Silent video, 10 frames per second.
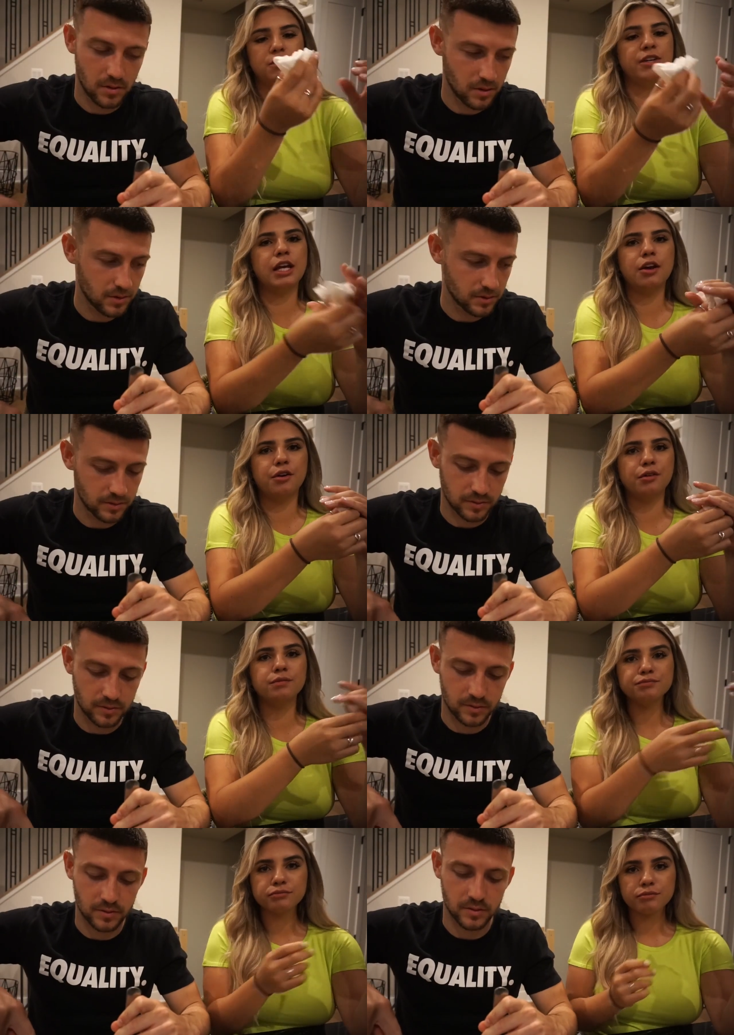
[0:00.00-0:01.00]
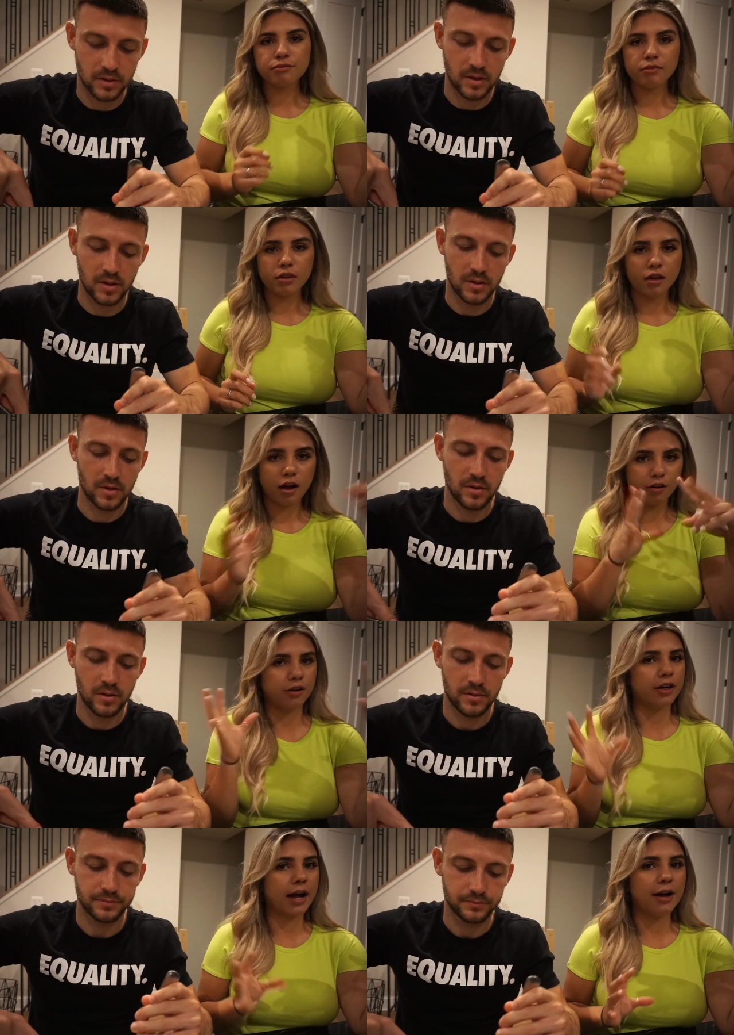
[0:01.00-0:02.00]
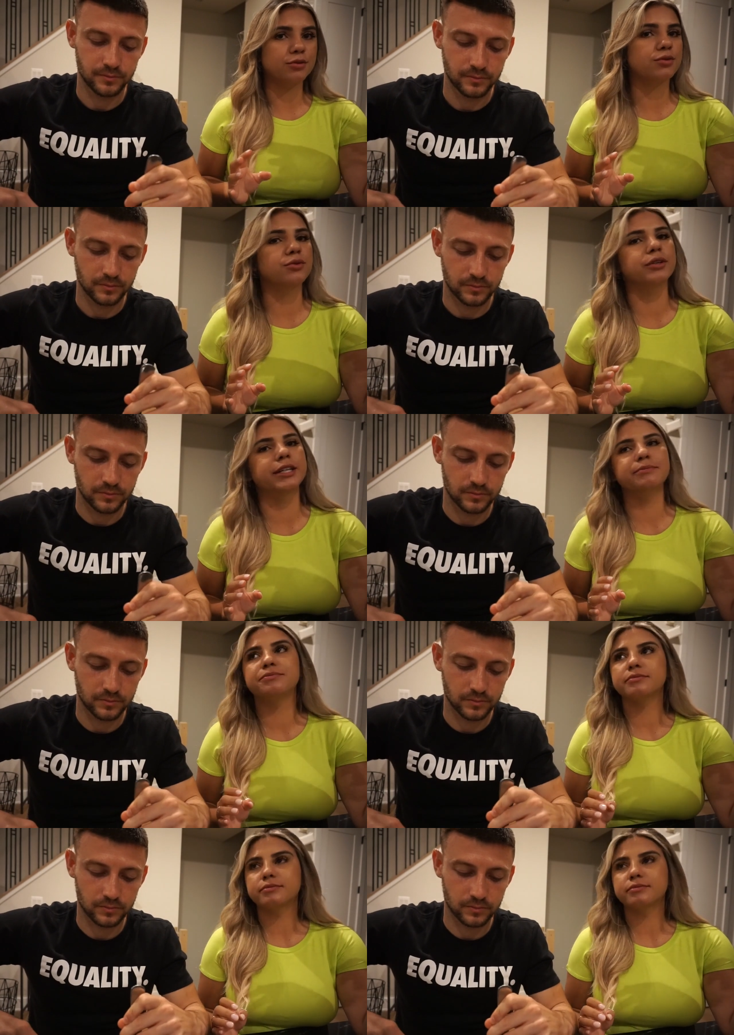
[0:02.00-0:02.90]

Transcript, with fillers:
Speaker 1: this video of our house tour